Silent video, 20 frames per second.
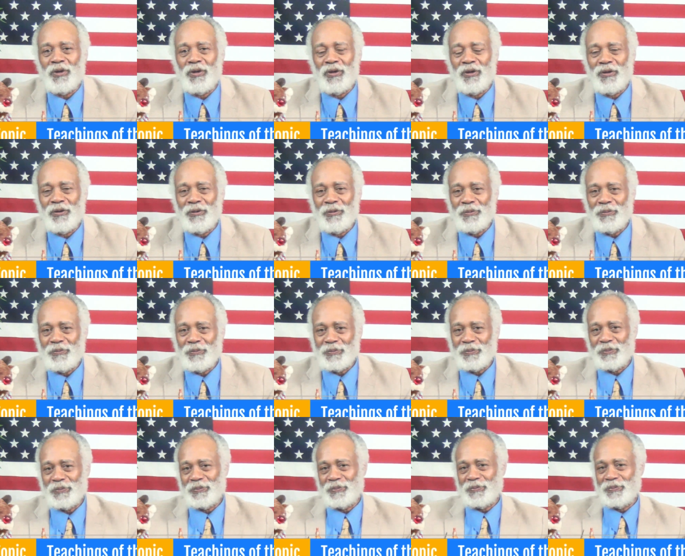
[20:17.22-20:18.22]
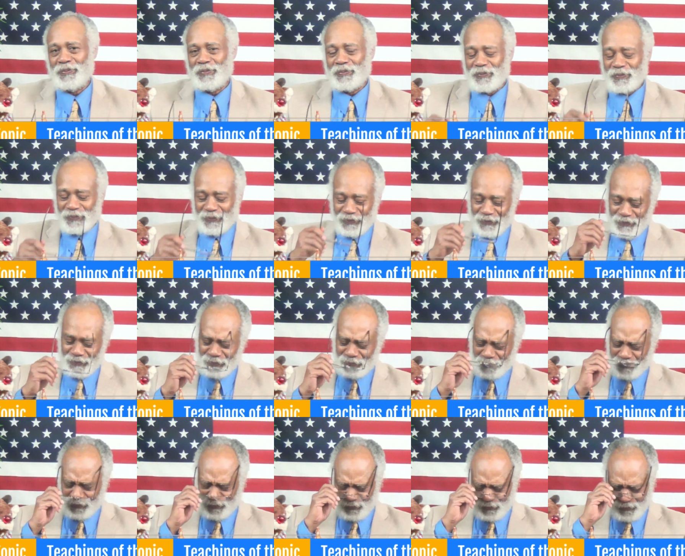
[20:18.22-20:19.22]

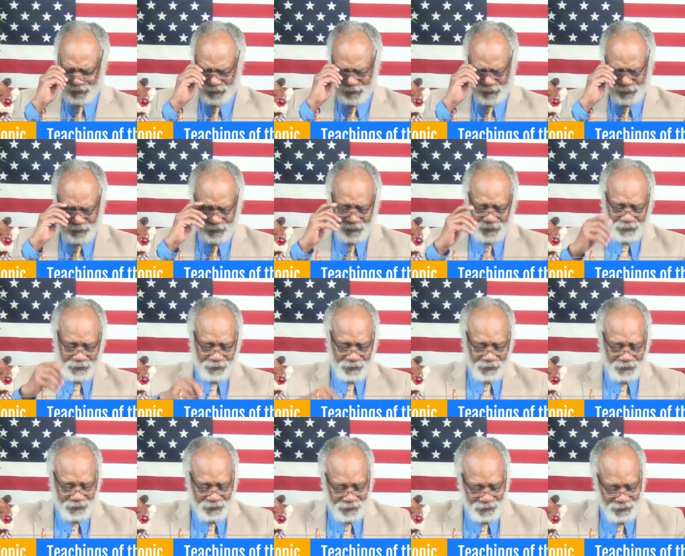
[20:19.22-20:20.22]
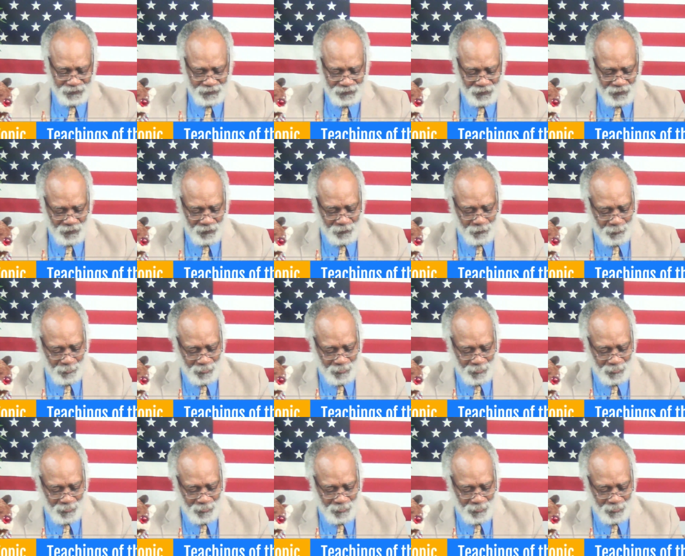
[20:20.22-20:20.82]
(no one is talking)